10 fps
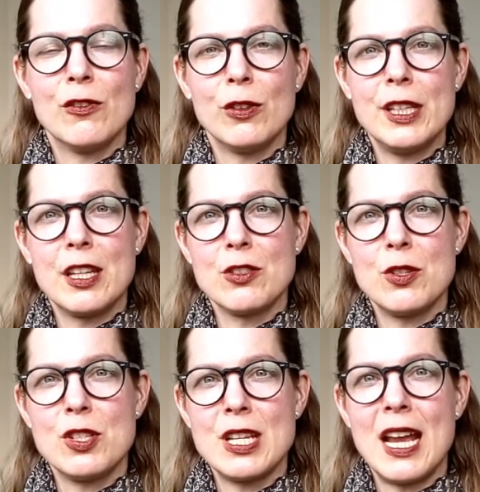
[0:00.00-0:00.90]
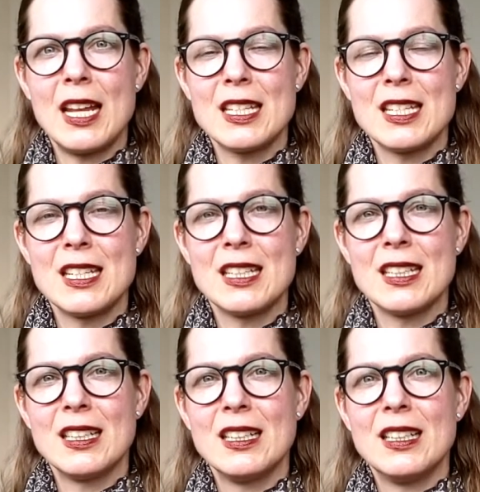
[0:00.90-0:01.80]
fully understand
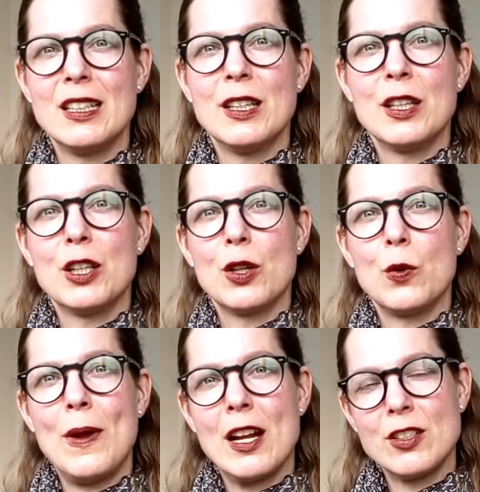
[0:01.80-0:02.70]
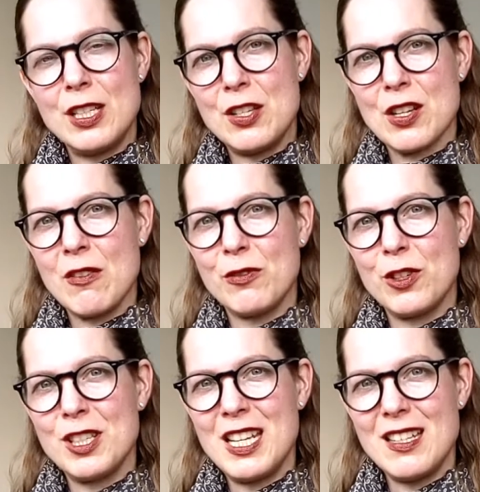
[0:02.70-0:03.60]
where the
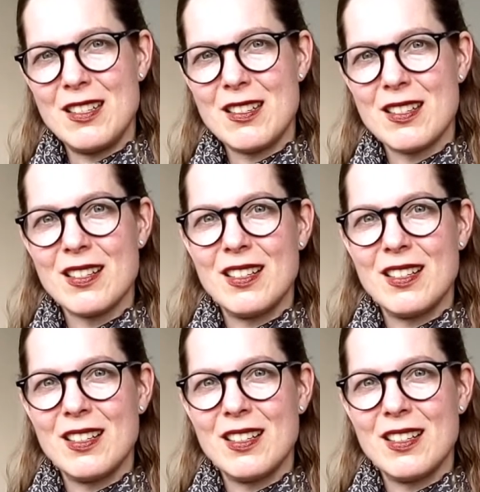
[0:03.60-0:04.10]
discomfort is?